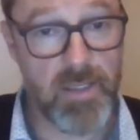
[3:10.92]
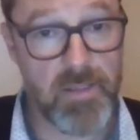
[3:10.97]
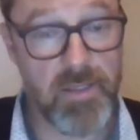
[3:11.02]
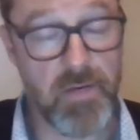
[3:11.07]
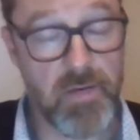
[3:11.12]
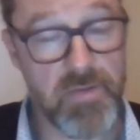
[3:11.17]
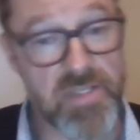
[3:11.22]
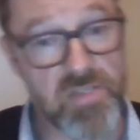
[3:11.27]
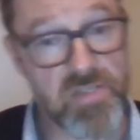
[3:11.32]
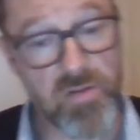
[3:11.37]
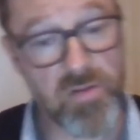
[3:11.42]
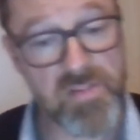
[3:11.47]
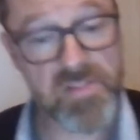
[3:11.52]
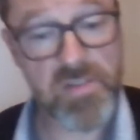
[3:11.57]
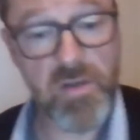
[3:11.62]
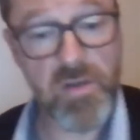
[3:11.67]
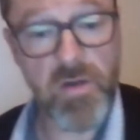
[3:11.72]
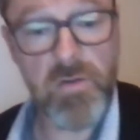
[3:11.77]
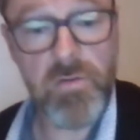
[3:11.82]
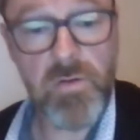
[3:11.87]
There is
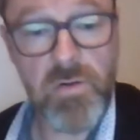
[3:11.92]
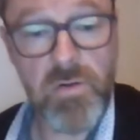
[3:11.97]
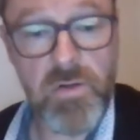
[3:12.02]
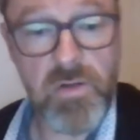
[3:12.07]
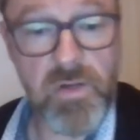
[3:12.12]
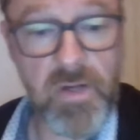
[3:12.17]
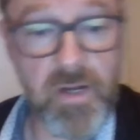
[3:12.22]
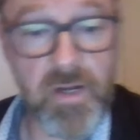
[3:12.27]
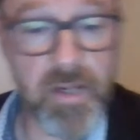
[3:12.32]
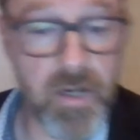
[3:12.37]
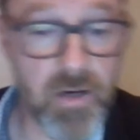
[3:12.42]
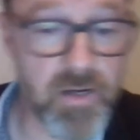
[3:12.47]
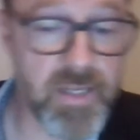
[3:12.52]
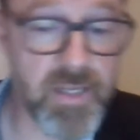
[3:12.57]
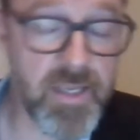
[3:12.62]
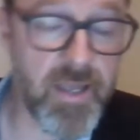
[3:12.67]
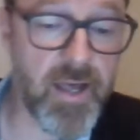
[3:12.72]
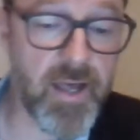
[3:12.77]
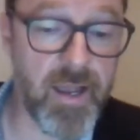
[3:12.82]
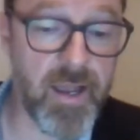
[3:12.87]
also
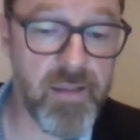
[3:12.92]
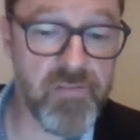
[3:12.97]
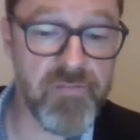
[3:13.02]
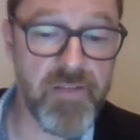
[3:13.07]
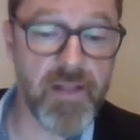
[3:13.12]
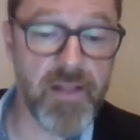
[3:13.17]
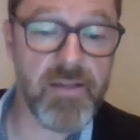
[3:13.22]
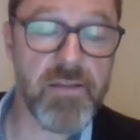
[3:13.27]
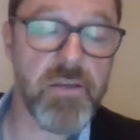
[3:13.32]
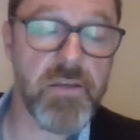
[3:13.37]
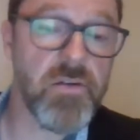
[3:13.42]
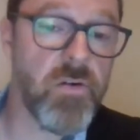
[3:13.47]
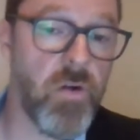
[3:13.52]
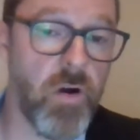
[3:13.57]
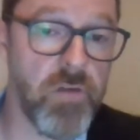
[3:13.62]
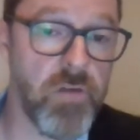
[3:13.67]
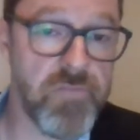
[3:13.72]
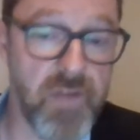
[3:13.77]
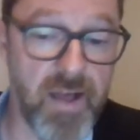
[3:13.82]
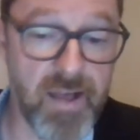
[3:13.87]
clearly a high value
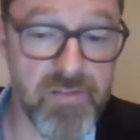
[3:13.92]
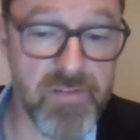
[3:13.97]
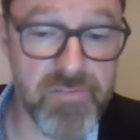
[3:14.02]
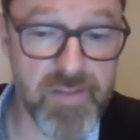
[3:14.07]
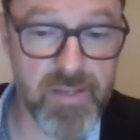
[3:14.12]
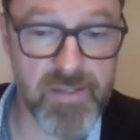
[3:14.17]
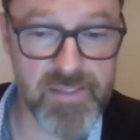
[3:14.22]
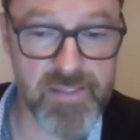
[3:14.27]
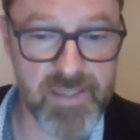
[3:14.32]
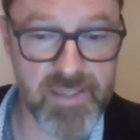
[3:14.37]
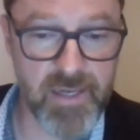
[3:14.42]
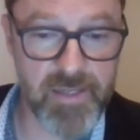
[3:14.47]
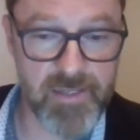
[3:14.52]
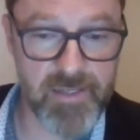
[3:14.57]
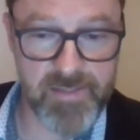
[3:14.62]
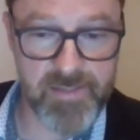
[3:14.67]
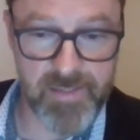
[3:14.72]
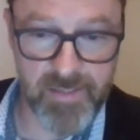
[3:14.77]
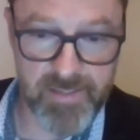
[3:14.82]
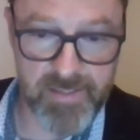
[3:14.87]
of having
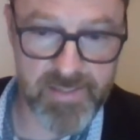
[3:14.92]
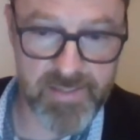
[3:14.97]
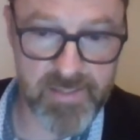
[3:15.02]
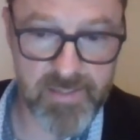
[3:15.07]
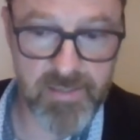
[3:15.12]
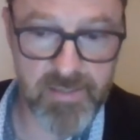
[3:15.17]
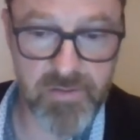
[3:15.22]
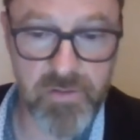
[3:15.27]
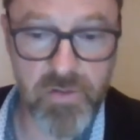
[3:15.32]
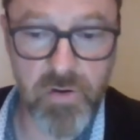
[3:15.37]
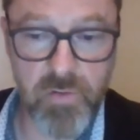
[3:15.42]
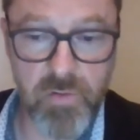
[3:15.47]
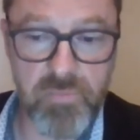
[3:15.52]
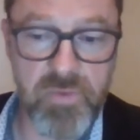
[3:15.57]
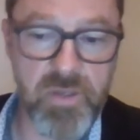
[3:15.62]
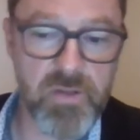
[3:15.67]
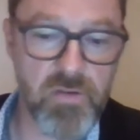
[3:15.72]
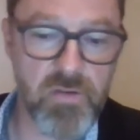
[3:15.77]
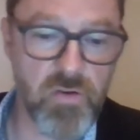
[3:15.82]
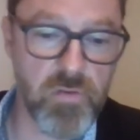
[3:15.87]
Scientix, the
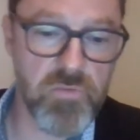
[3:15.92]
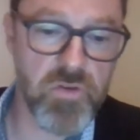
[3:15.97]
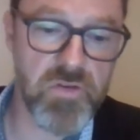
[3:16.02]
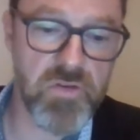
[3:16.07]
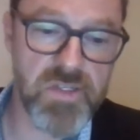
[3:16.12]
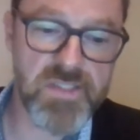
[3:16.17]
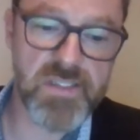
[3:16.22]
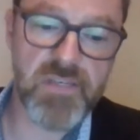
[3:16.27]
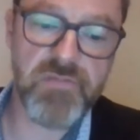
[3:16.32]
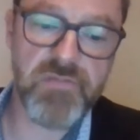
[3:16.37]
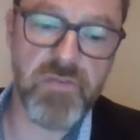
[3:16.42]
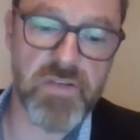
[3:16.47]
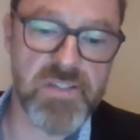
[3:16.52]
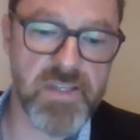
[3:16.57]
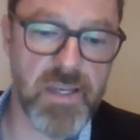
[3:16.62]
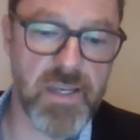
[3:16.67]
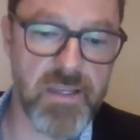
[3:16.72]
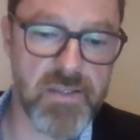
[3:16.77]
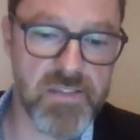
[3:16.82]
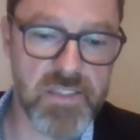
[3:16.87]
European Community for
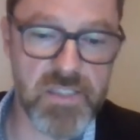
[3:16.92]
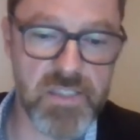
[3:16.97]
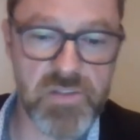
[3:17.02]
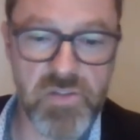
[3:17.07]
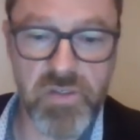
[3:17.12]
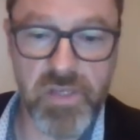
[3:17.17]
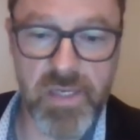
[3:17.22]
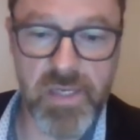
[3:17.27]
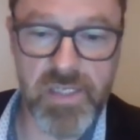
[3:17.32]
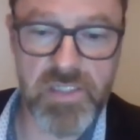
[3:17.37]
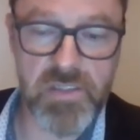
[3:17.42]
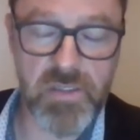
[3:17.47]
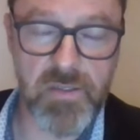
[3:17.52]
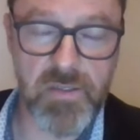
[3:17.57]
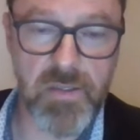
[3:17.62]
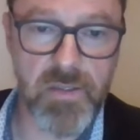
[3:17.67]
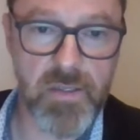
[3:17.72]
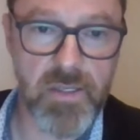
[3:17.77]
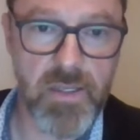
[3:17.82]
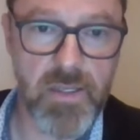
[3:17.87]
Science Education,